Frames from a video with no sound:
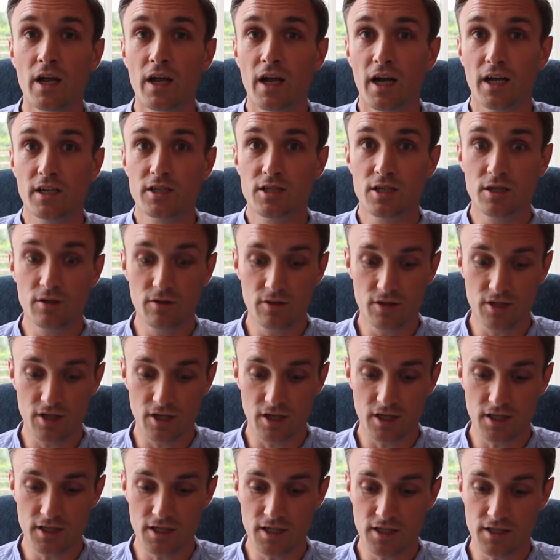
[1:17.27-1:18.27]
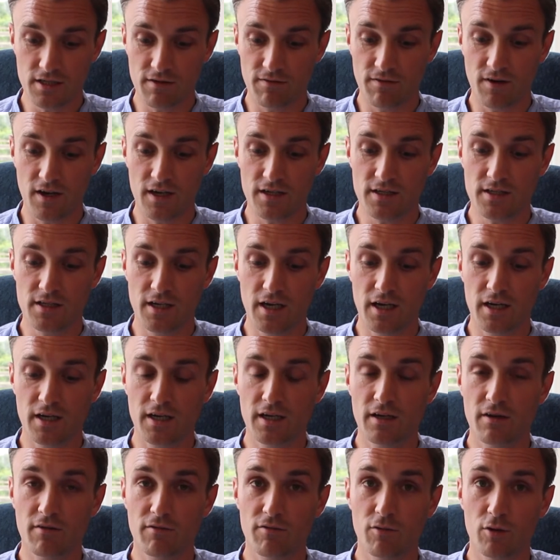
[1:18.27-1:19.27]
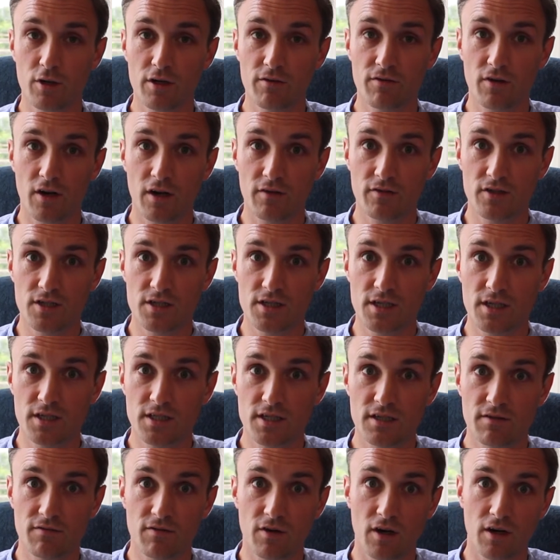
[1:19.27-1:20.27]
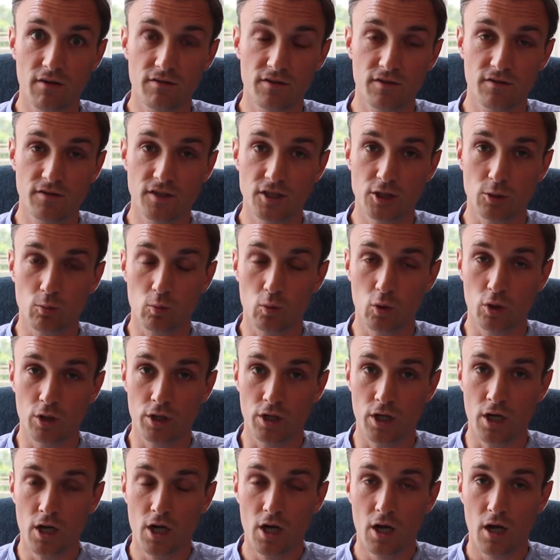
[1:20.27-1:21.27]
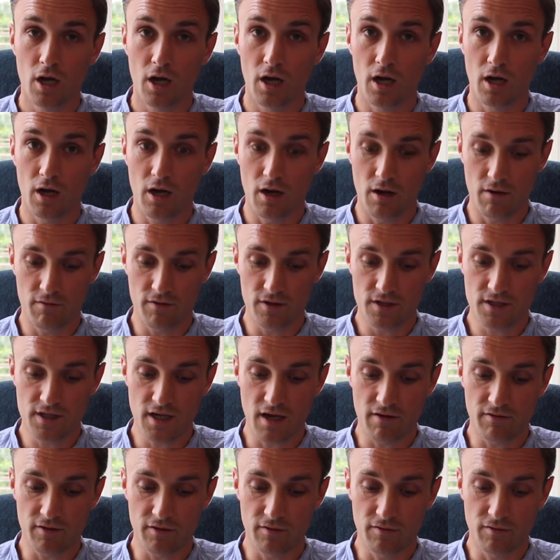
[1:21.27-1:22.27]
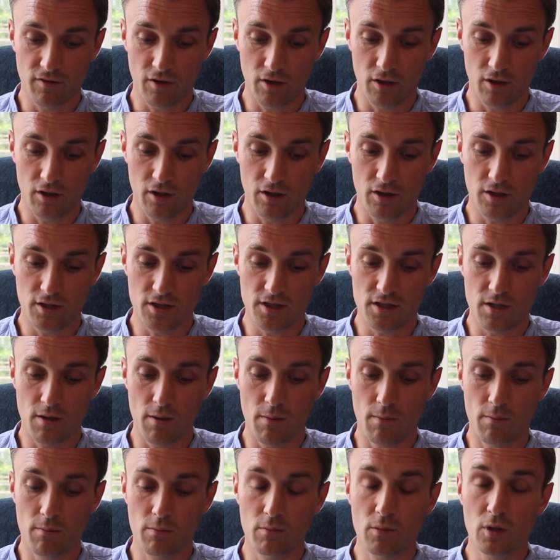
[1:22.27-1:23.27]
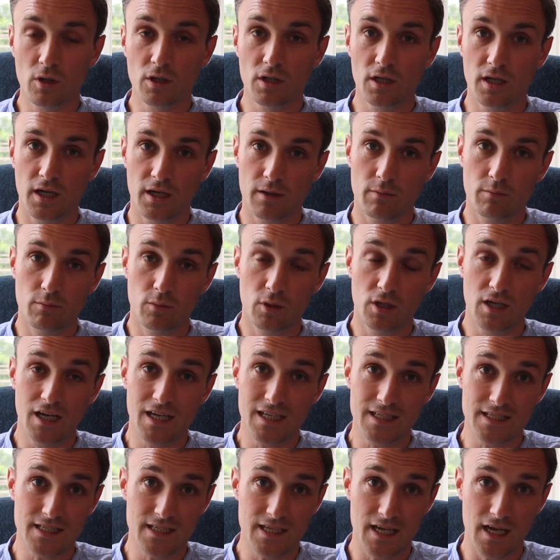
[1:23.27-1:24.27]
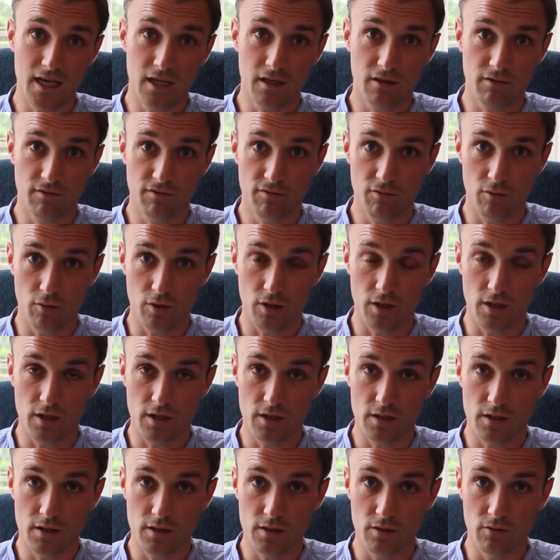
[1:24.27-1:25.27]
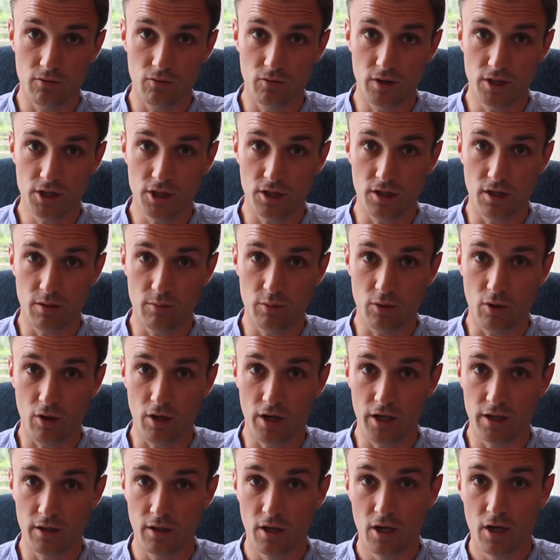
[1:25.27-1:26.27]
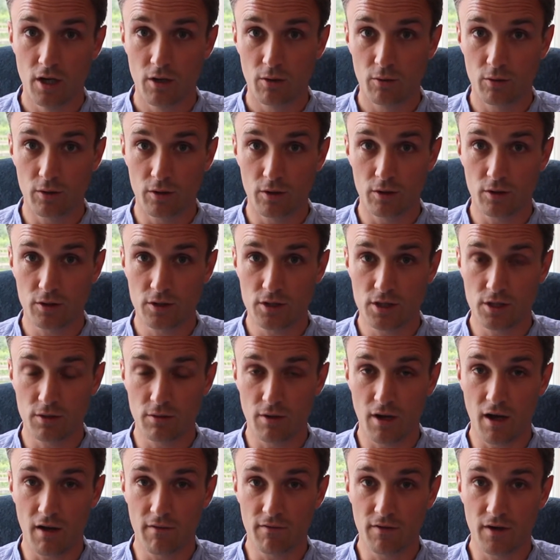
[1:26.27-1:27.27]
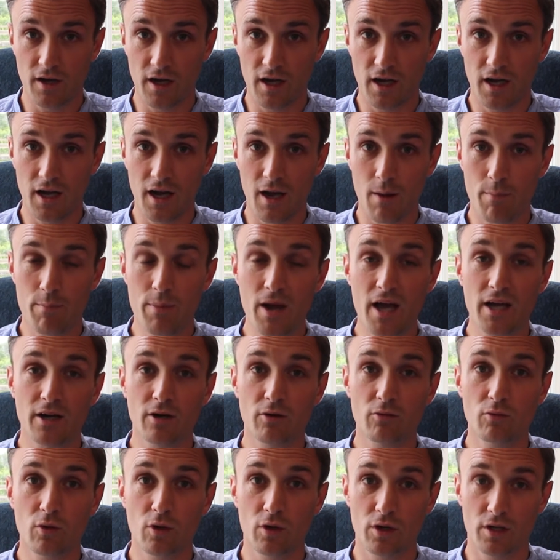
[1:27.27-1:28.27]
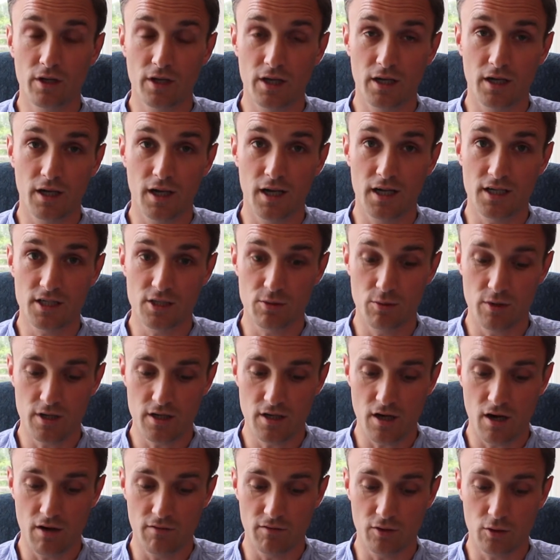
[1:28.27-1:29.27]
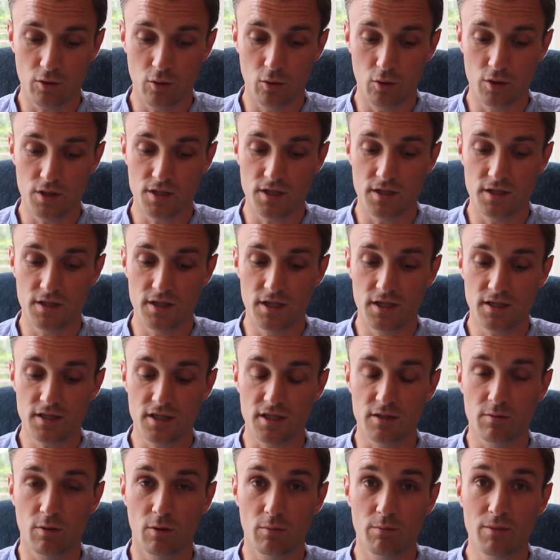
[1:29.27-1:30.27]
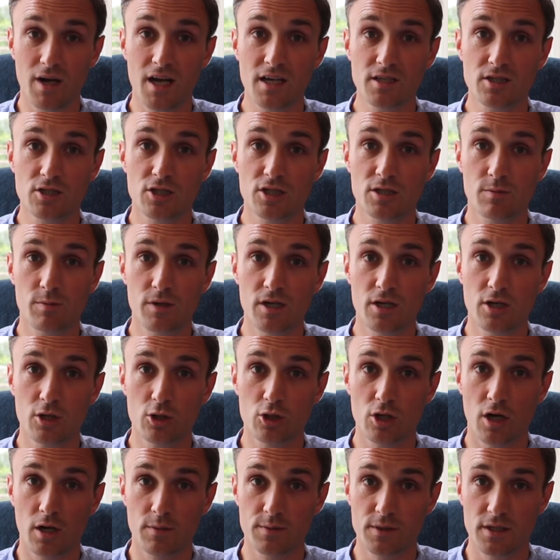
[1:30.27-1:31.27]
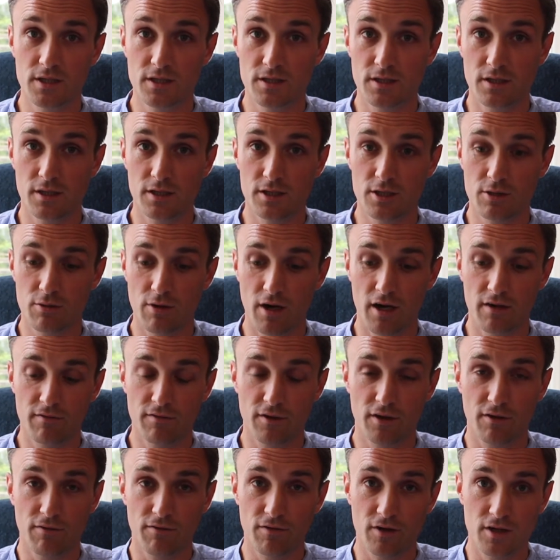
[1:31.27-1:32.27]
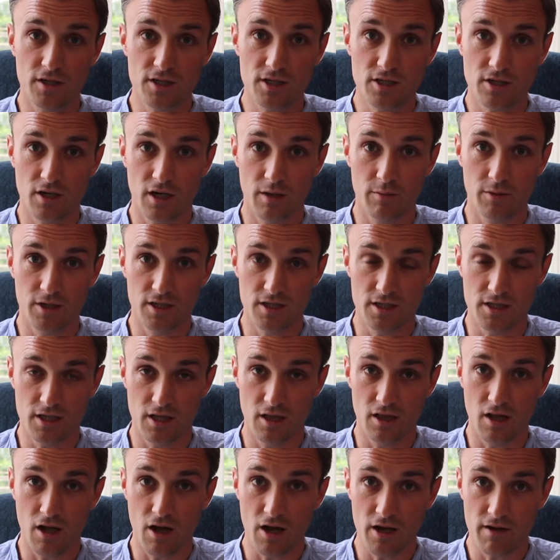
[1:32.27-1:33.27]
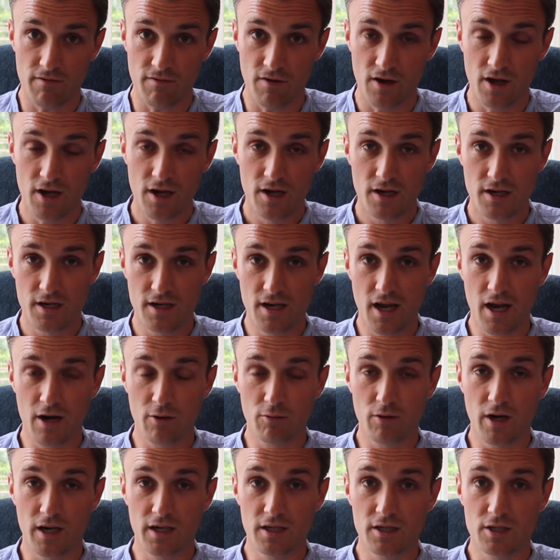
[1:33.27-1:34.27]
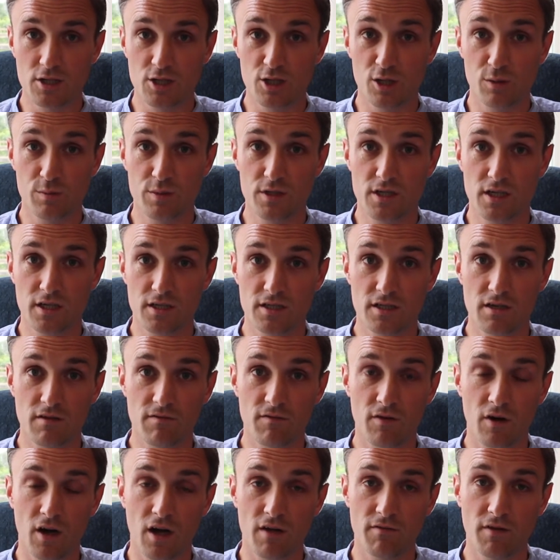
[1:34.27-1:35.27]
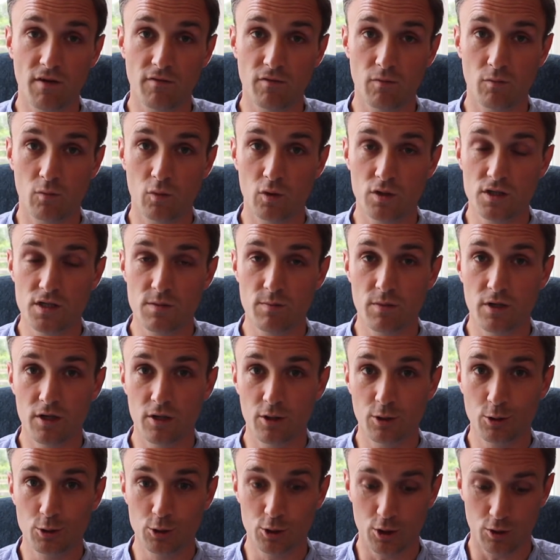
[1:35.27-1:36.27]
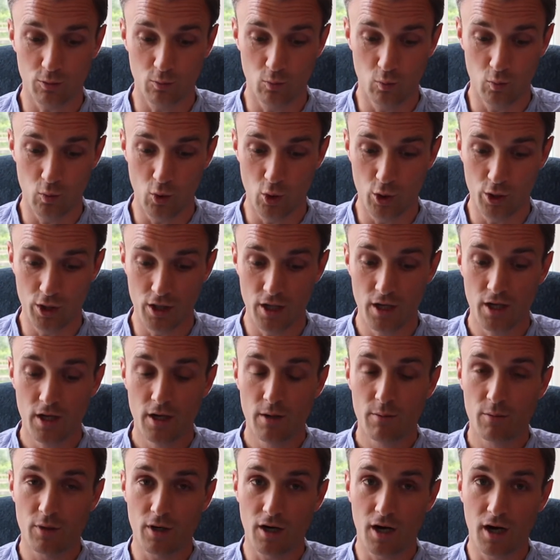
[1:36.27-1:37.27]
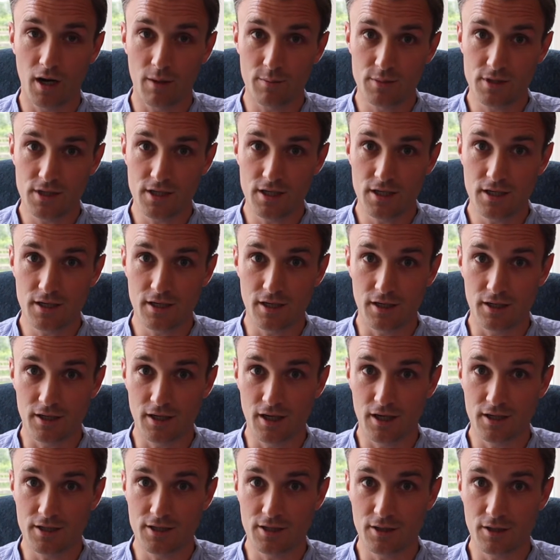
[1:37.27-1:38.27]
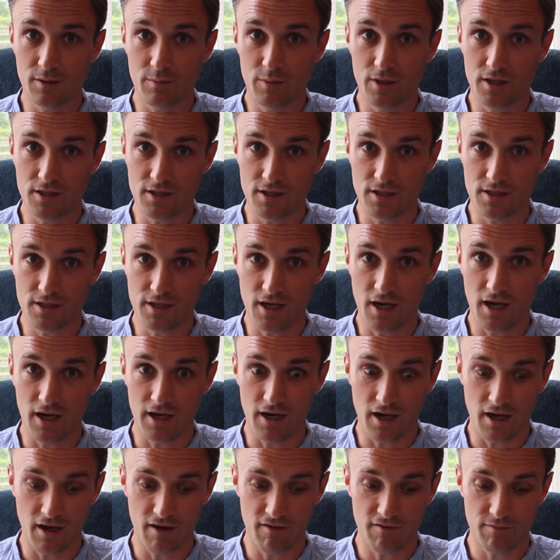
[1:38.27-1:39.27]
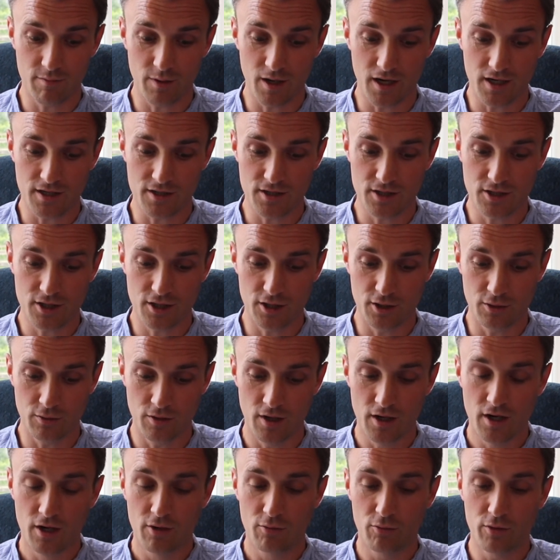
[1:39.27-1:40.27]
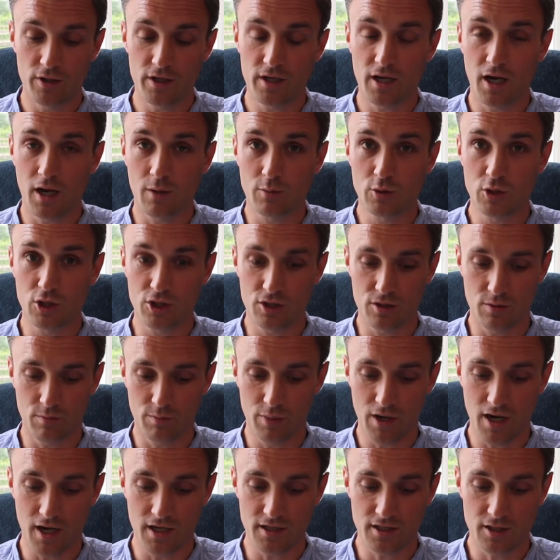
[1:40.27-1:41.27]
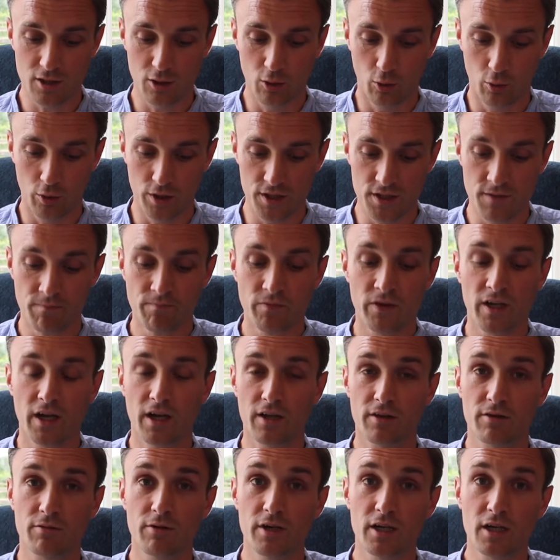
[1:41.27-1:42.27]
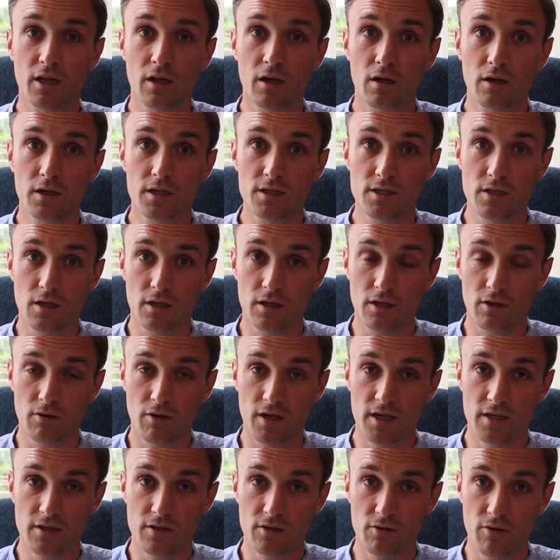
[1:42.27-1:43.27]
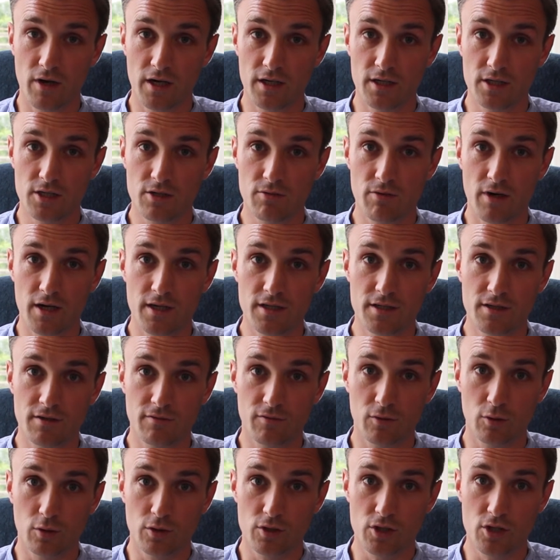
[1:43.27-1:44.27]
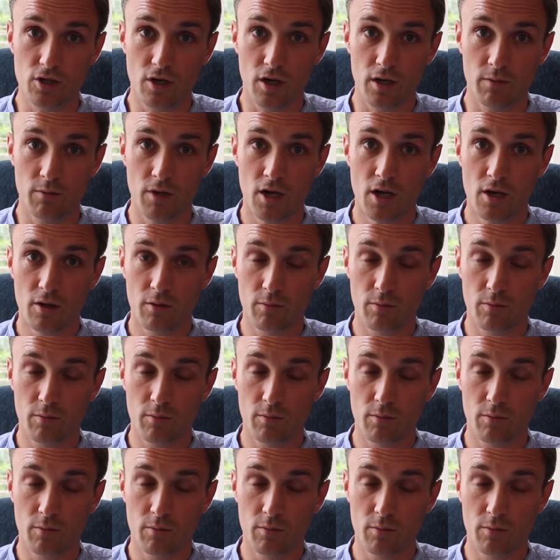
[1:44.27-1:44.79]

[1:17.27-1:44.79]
At 2:30, it's a fascinating 45-65 Division 1 over 7 furlongs. Mull Al Sal for Richard O'Brien will look to have a better run than last week over course and distance. But Master Speaker drops into this grade for the first time in his life, now rated sub 65, having once been 101. Perhaps he can do the business at 2:30, recapture some past glories. At 3 o'clock, it's not the greatest race of all time.